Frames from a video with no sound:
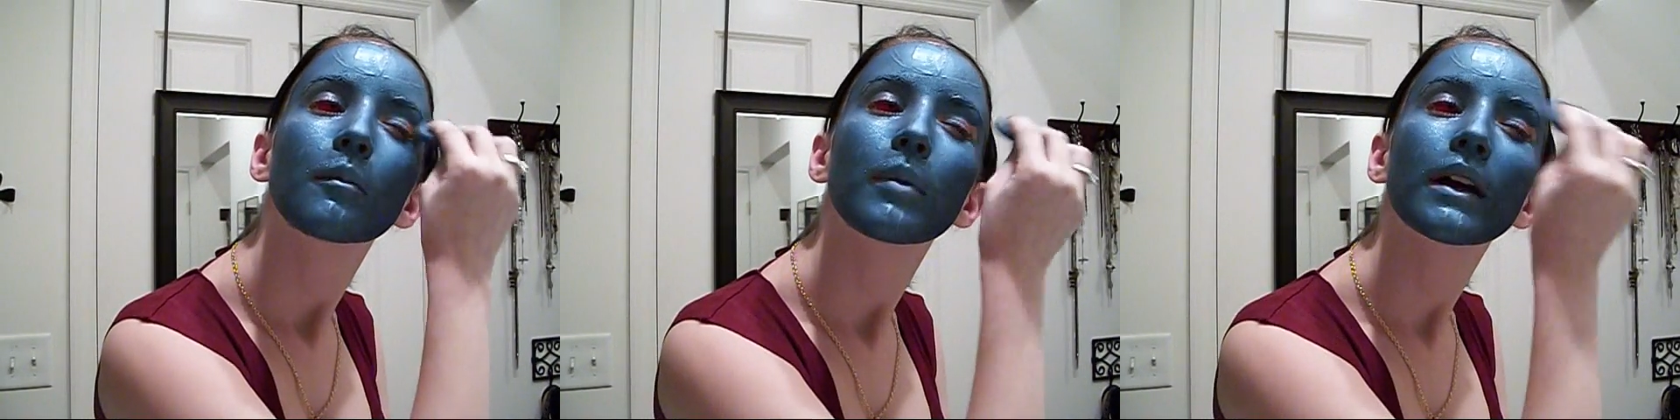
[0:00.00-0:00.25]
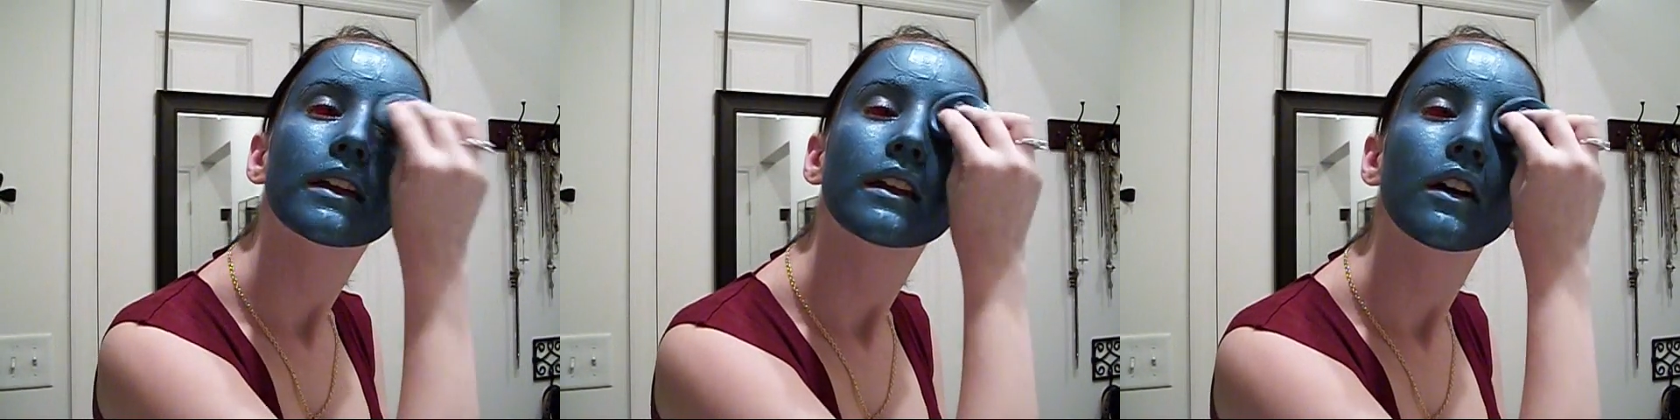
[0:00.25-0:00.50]

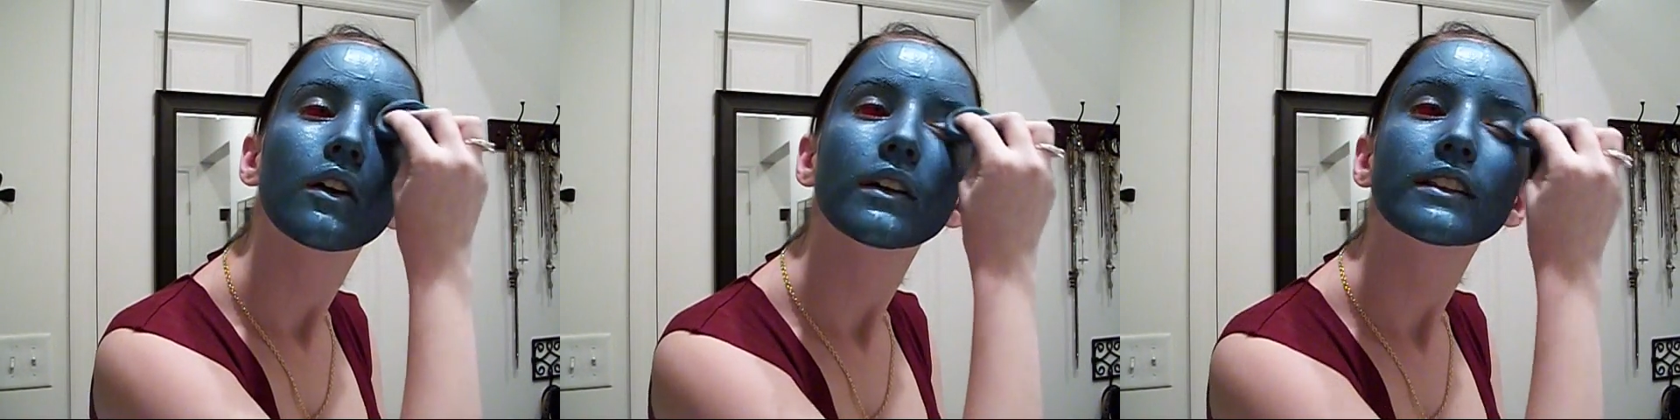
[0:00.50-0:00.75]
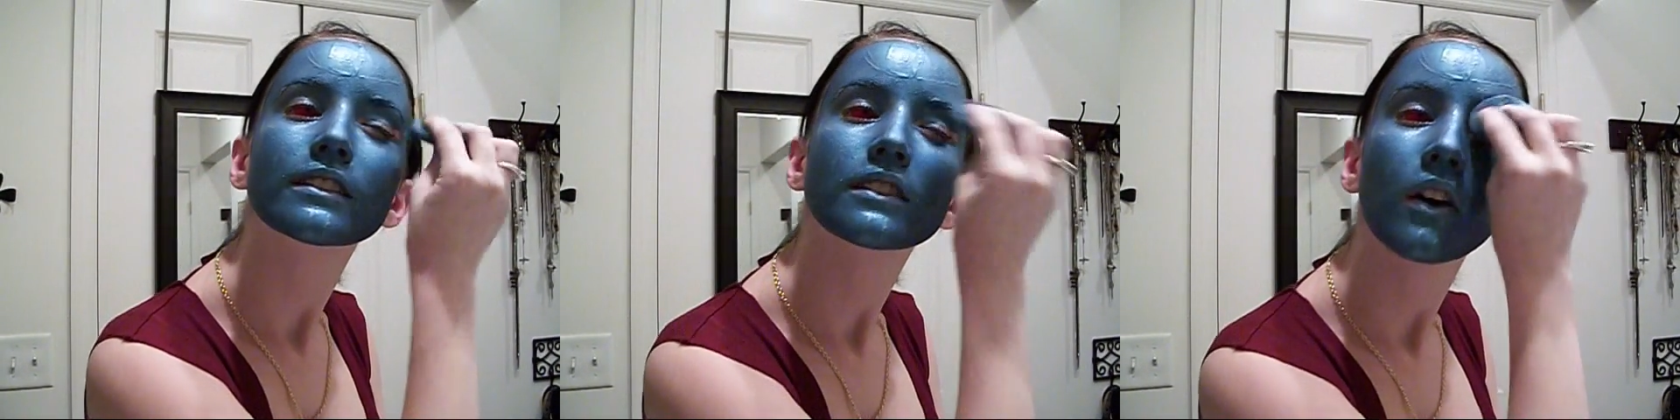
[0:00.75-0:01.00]
But
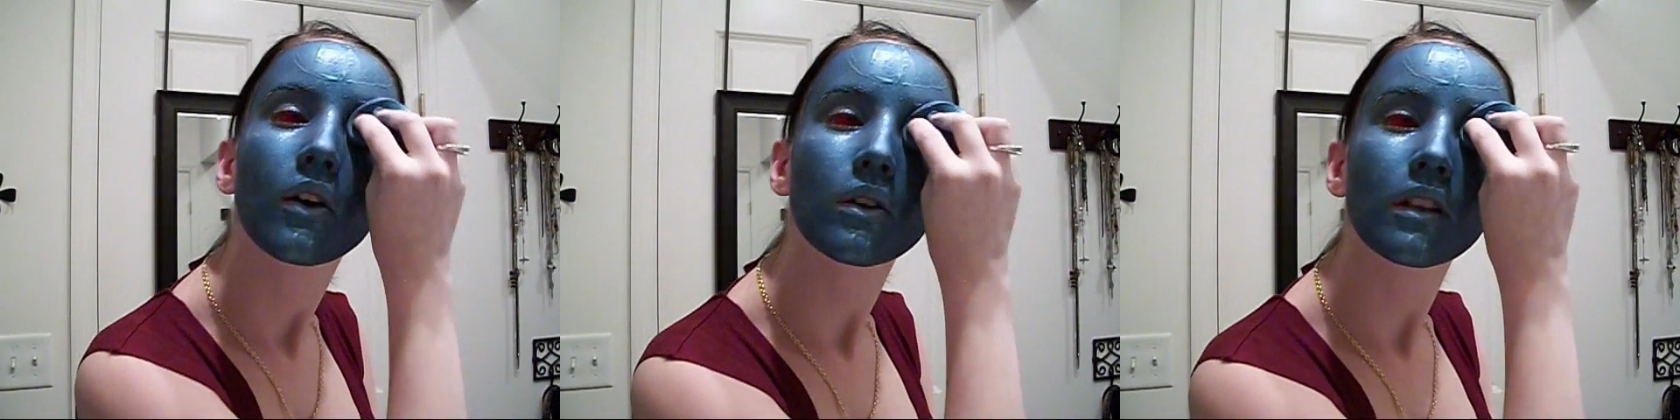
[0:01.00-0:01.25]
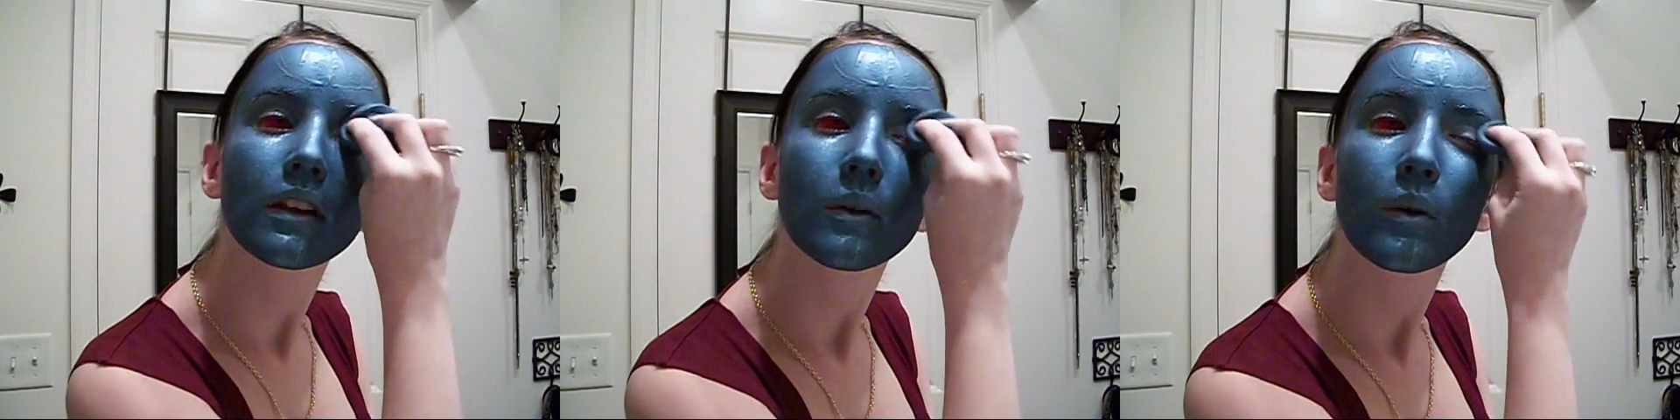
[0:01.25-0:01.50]
it's
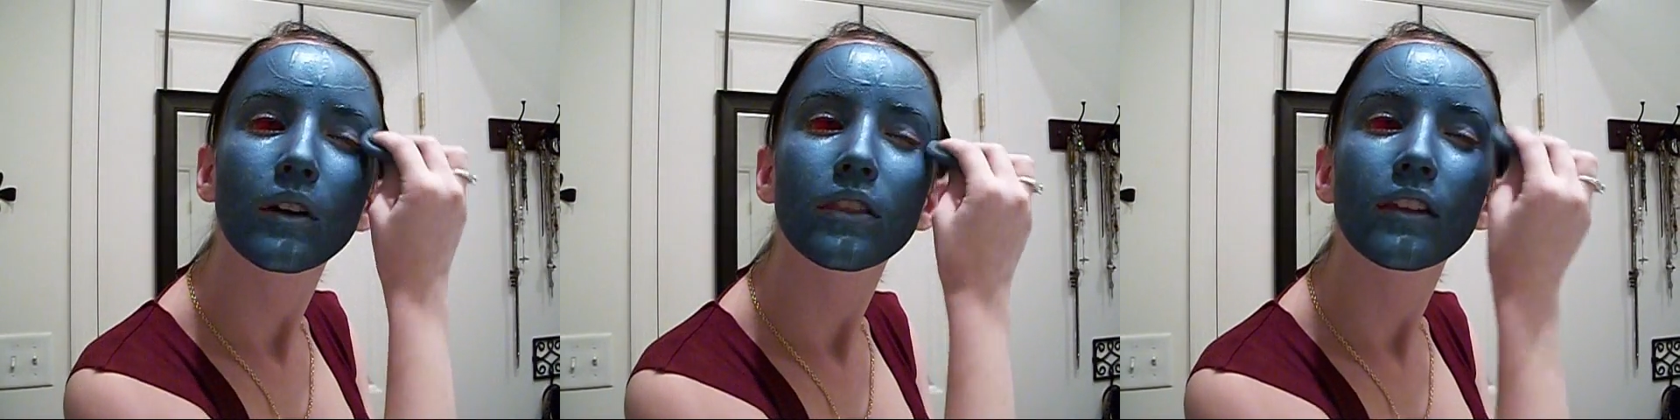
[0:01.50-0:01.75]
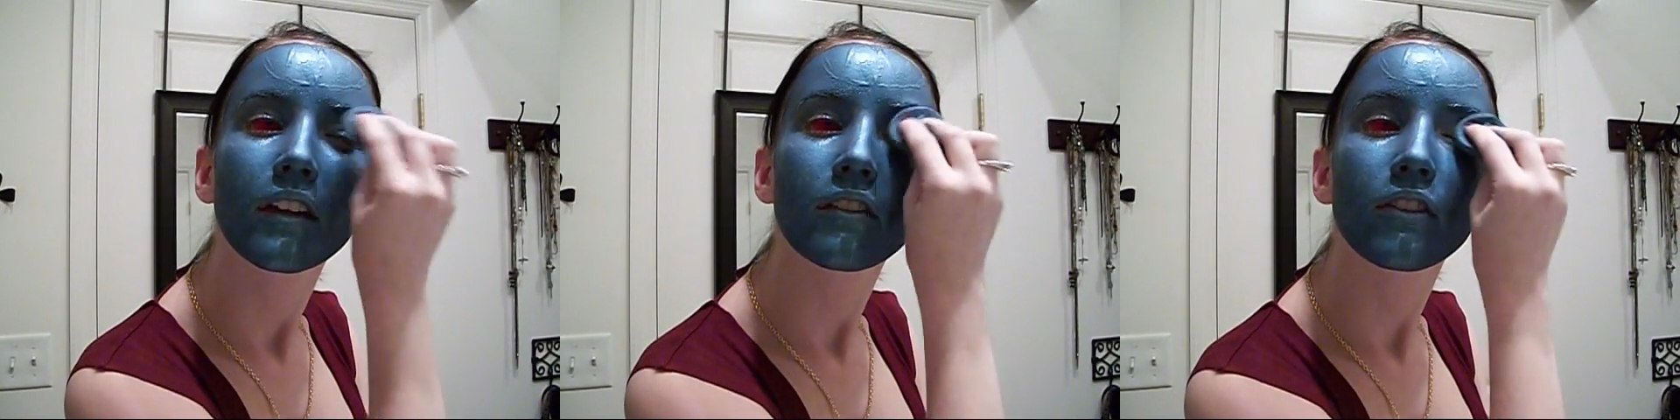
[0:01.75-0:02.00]
totally
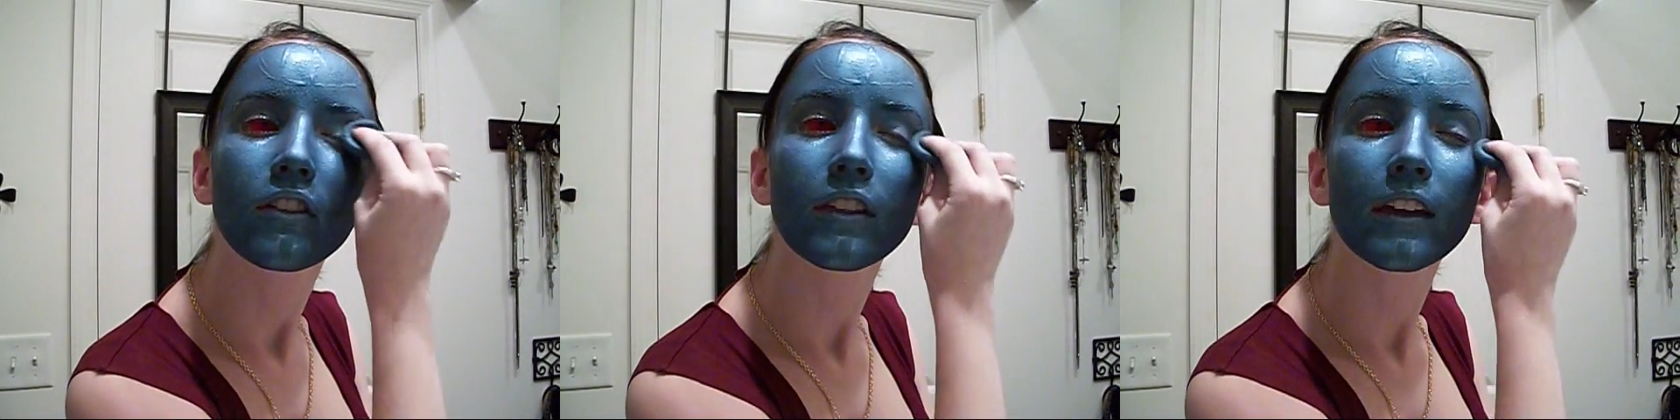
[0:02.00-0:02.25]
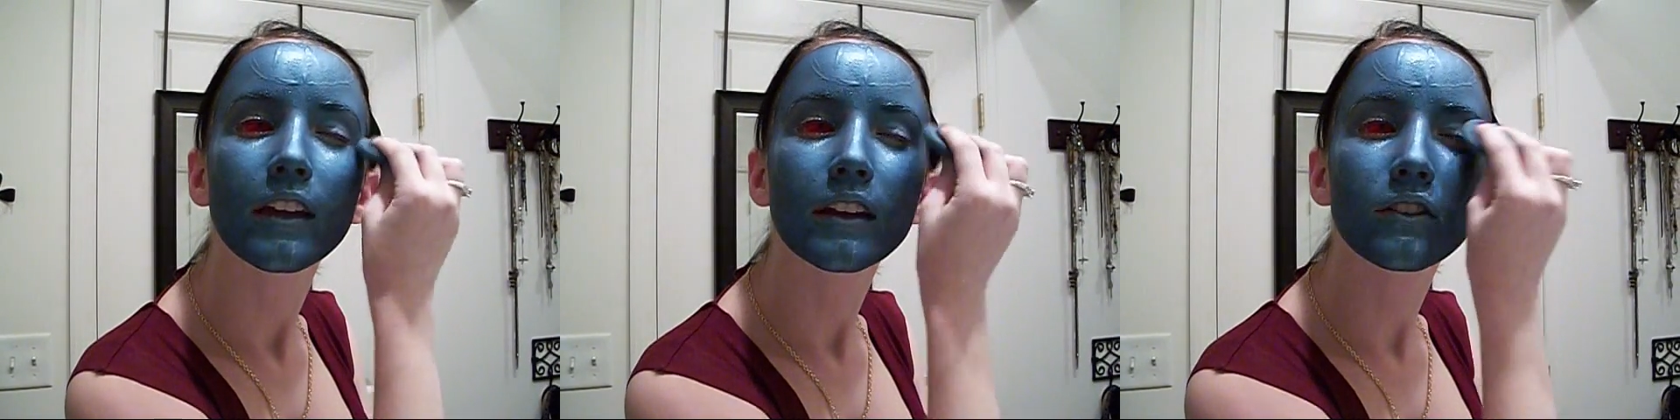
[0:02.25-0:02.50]
worth it for
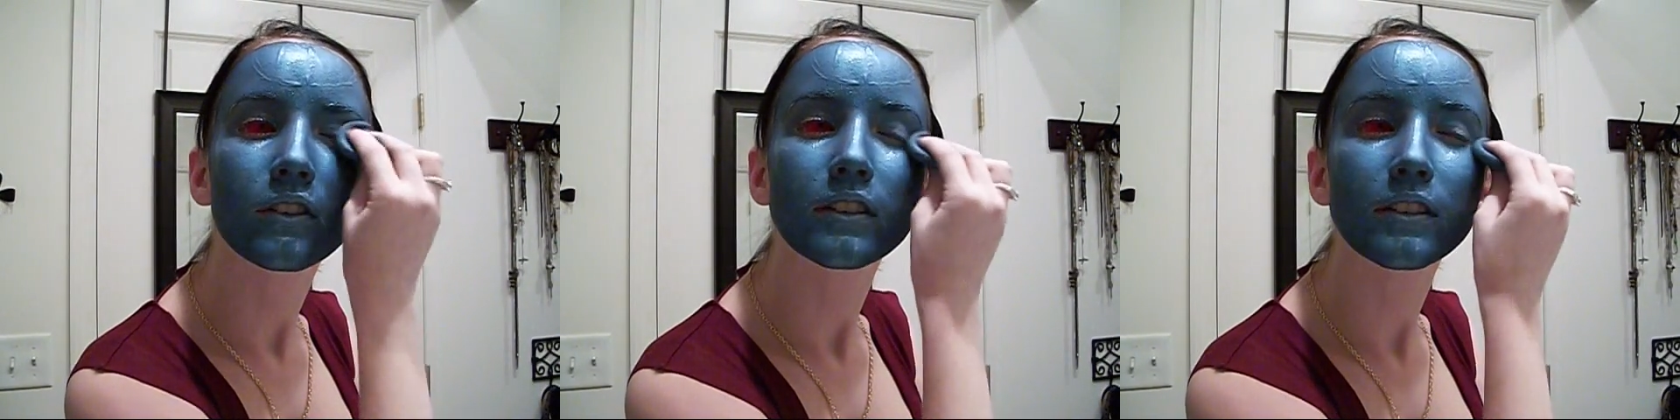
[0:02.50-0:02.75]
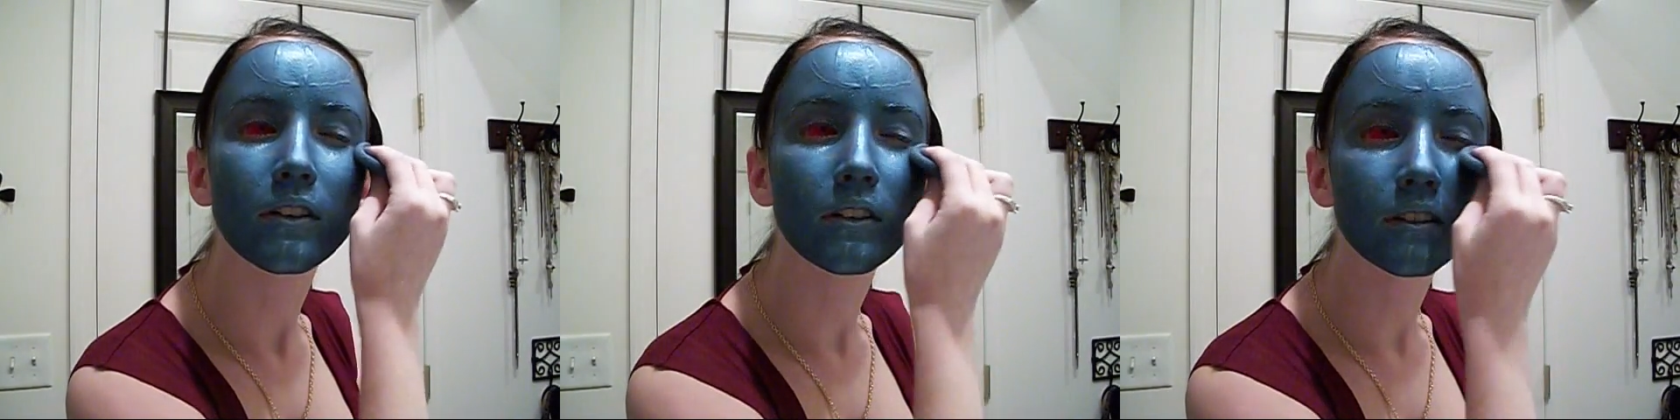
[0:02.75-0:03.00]
the end
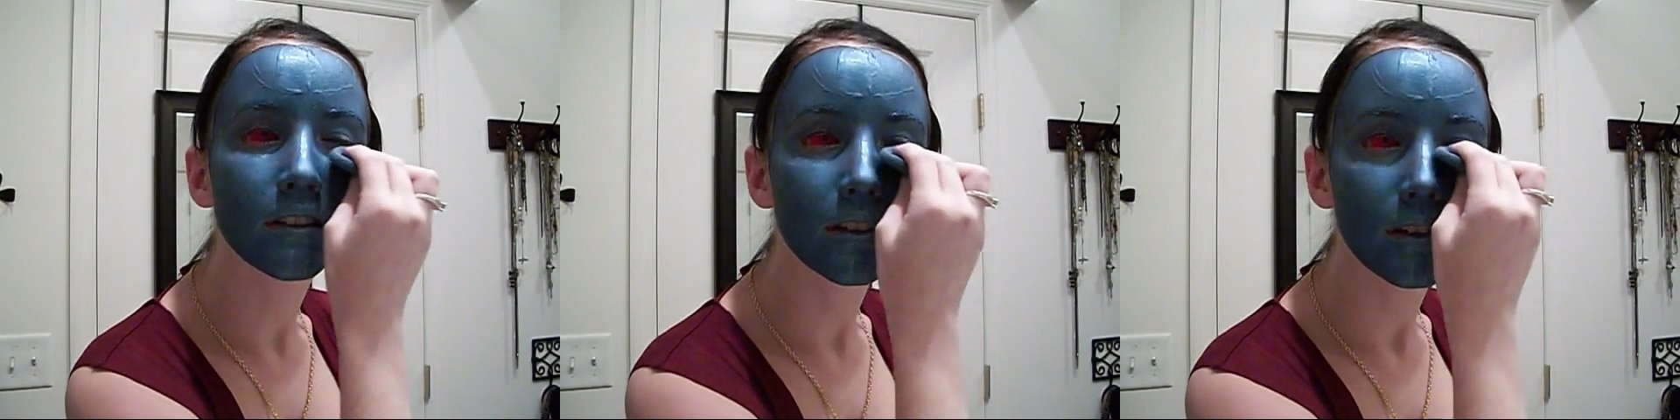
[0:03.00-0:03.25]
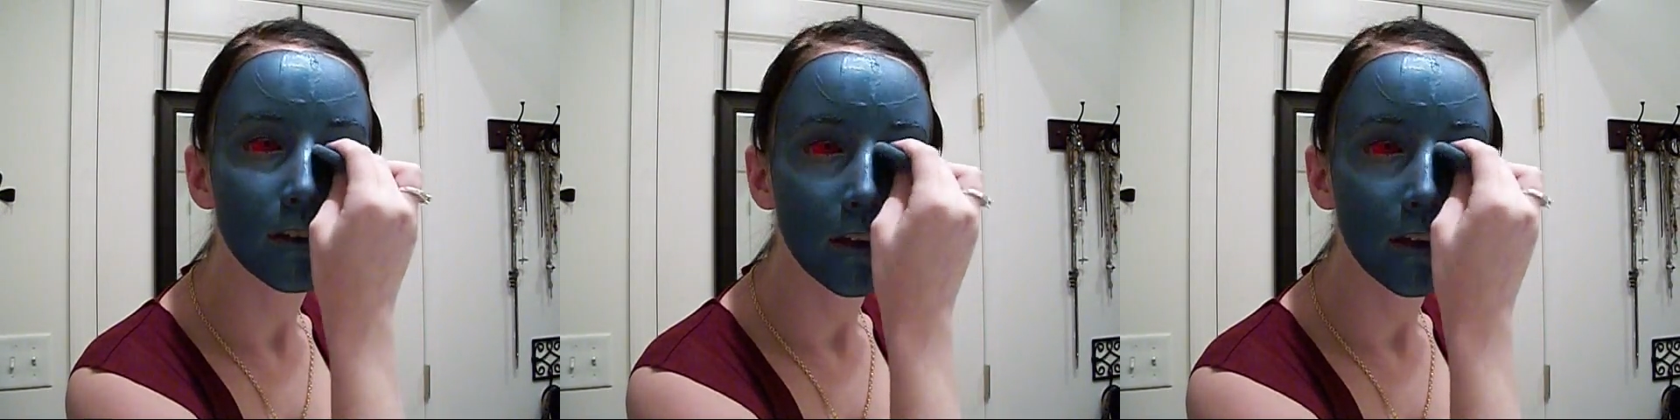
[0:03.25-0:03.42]
result.